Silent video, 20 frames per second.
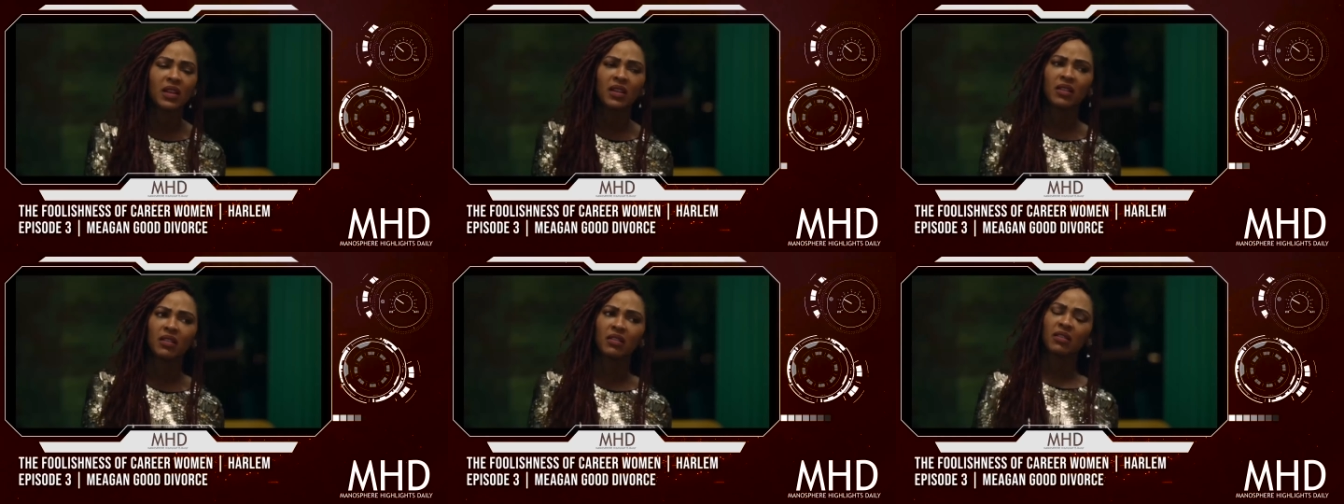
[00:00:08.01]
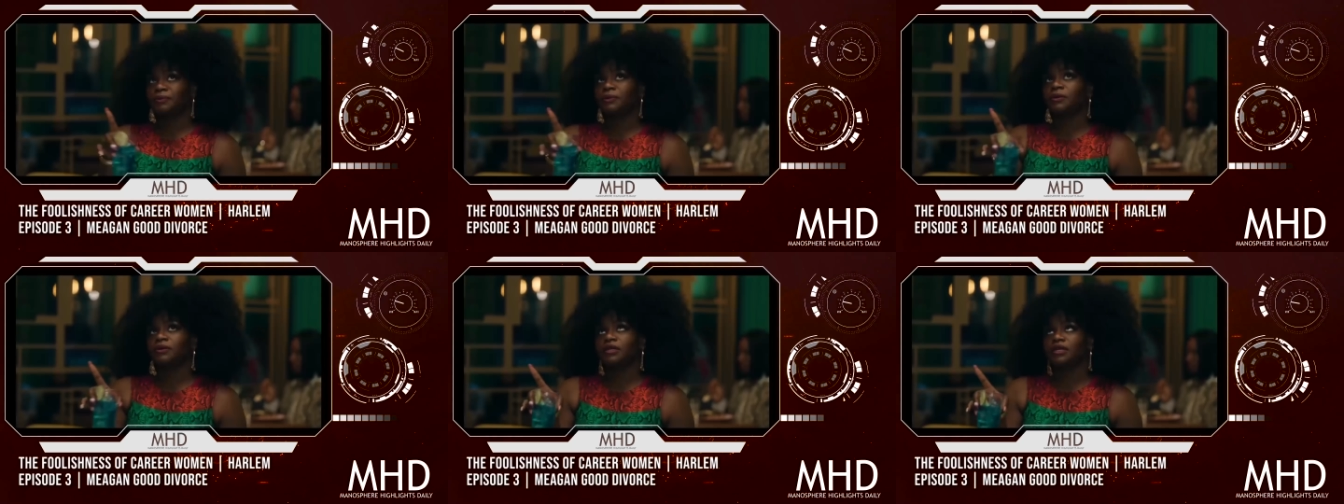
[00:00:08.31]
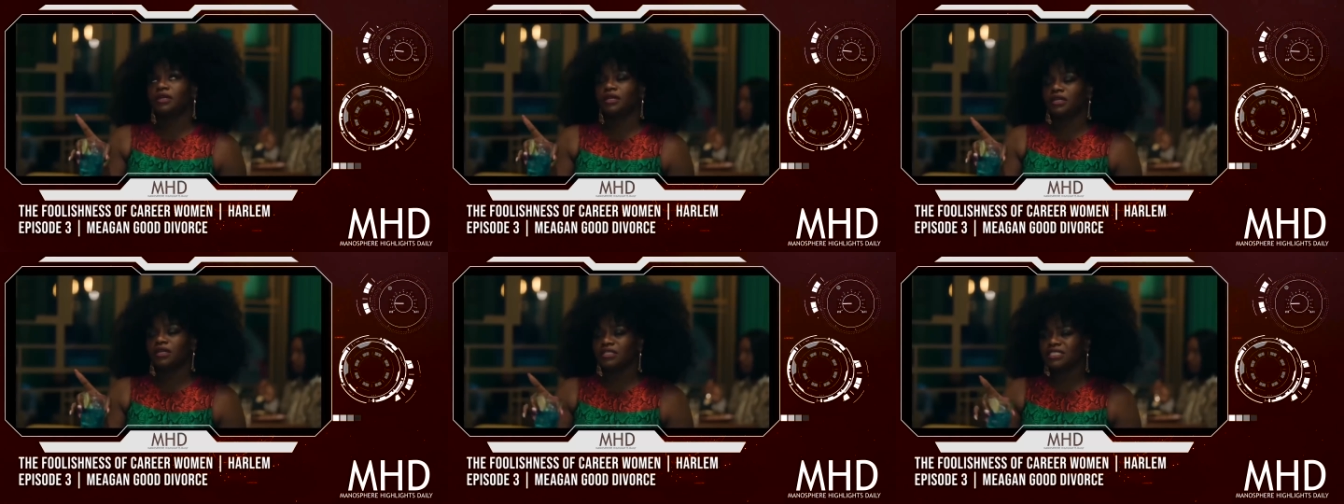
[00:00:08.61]
men.
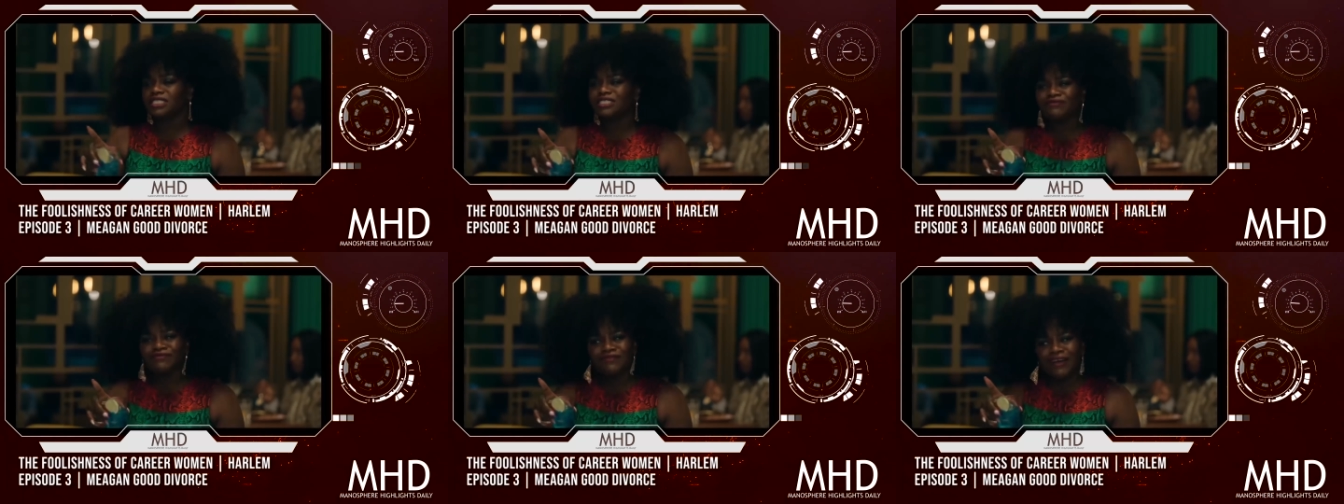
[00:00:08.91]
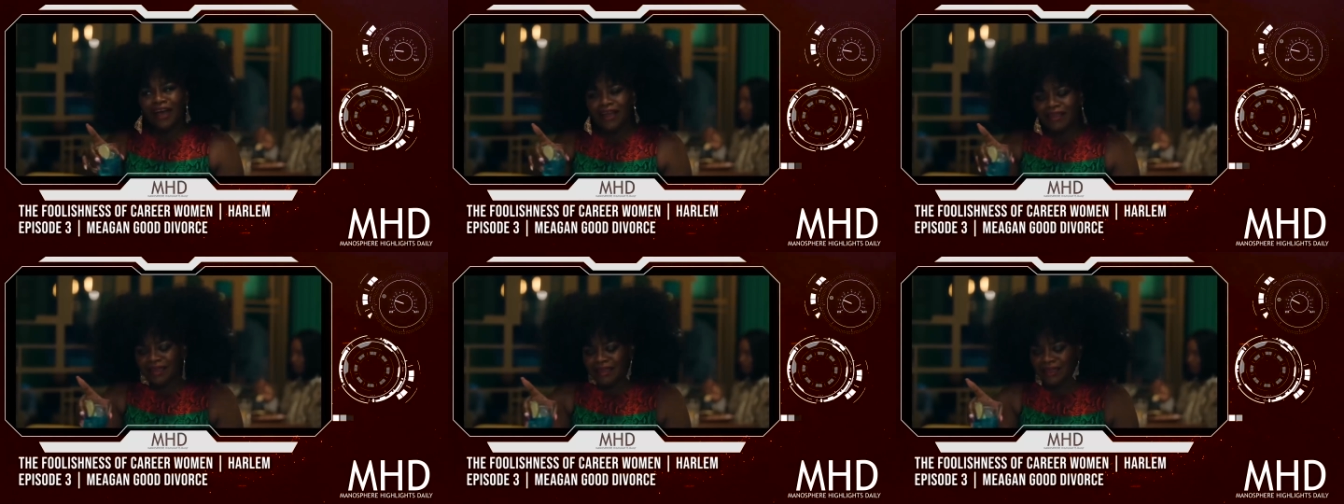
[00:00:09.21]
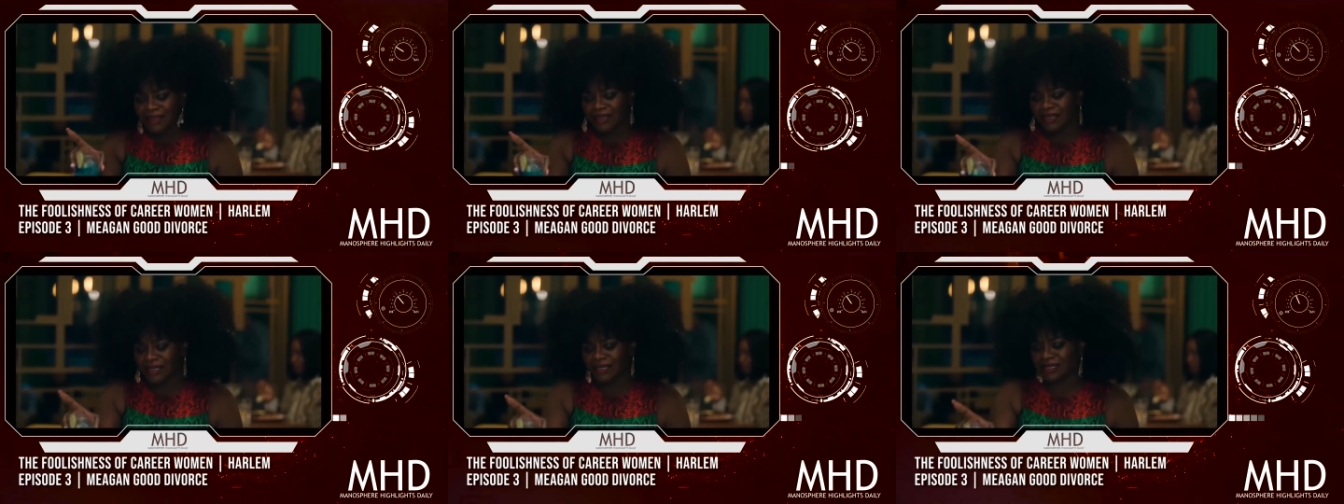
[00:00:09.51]
Reach
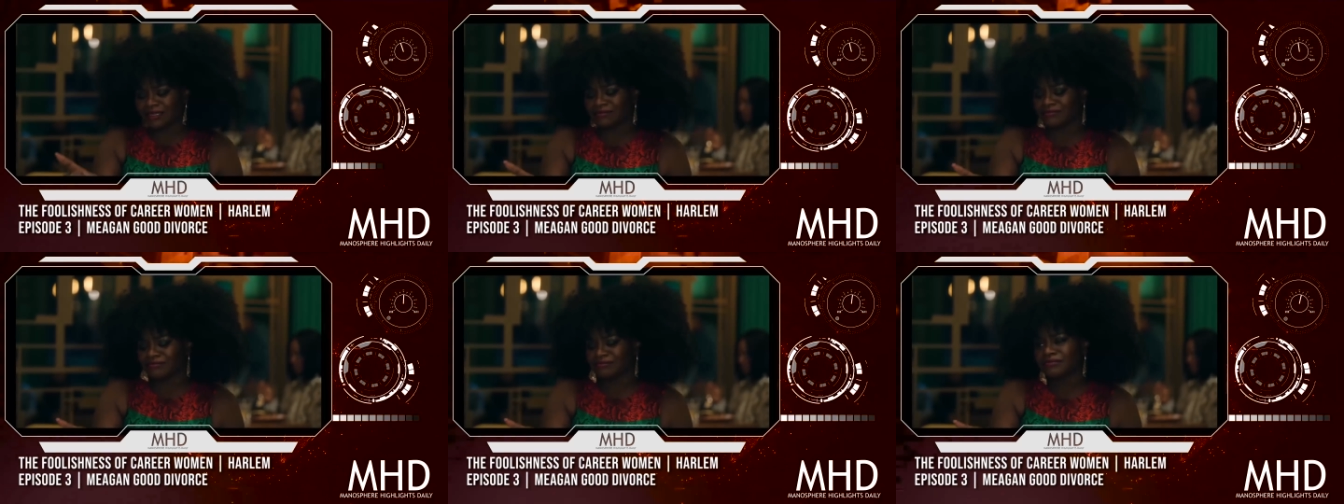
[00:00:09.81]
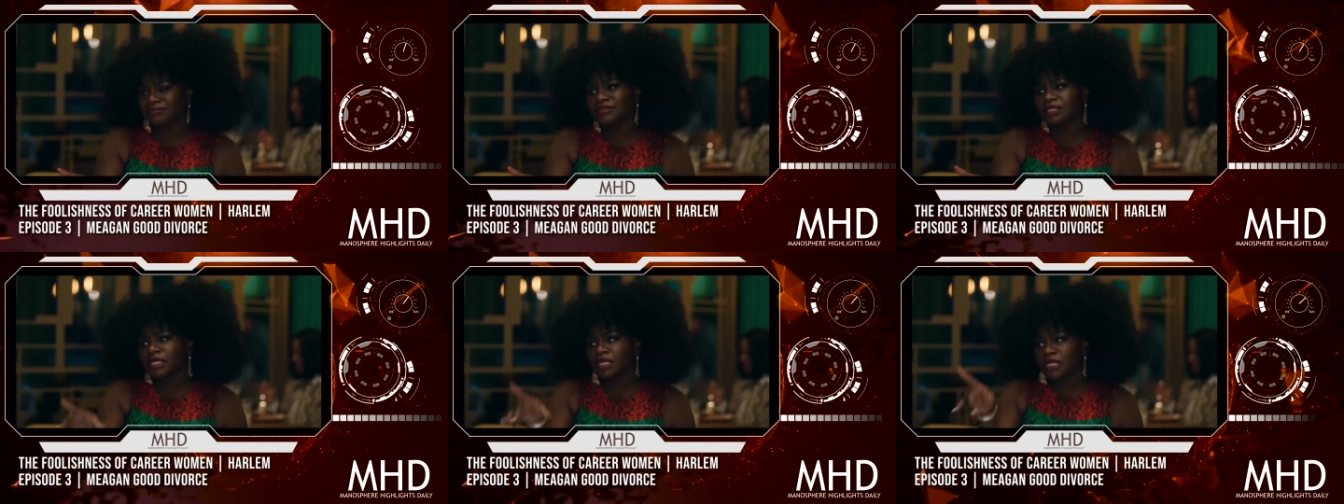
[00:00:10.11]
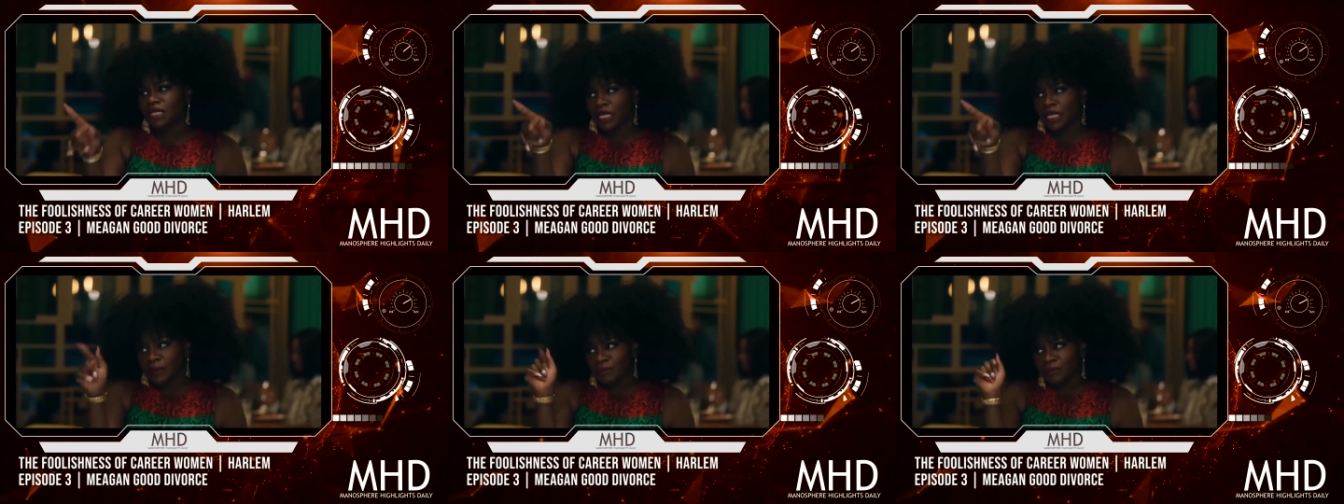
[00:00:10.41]
Ian.
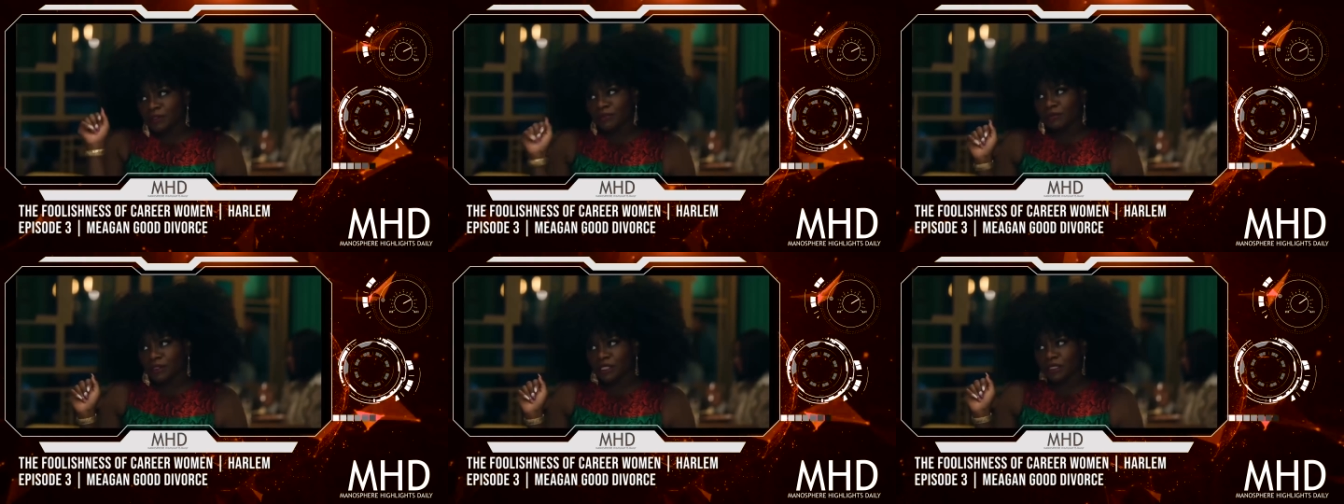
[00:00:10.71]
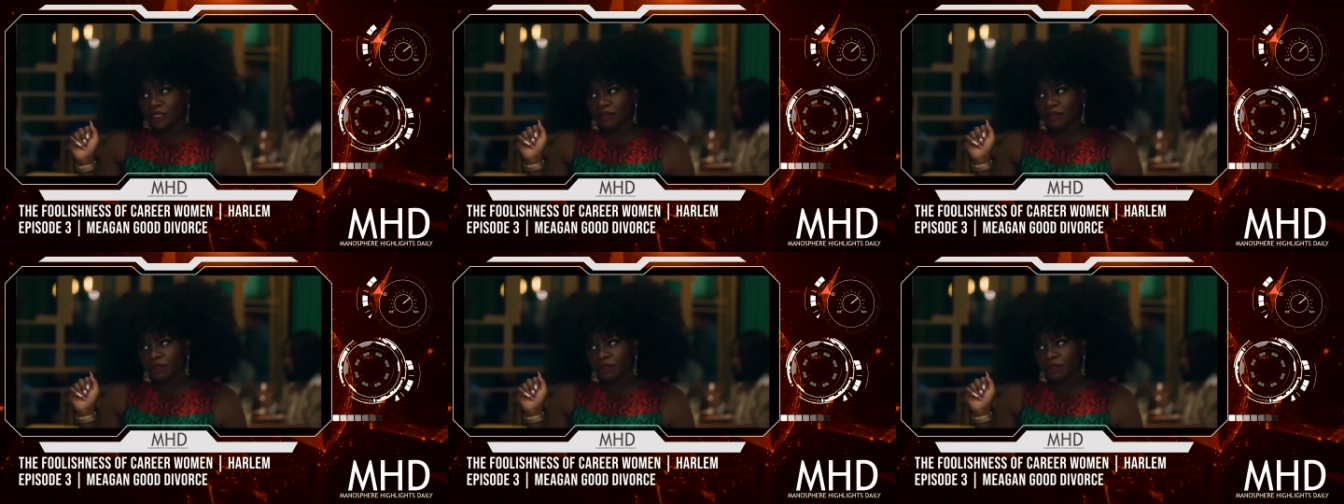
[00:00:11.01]
Keep doing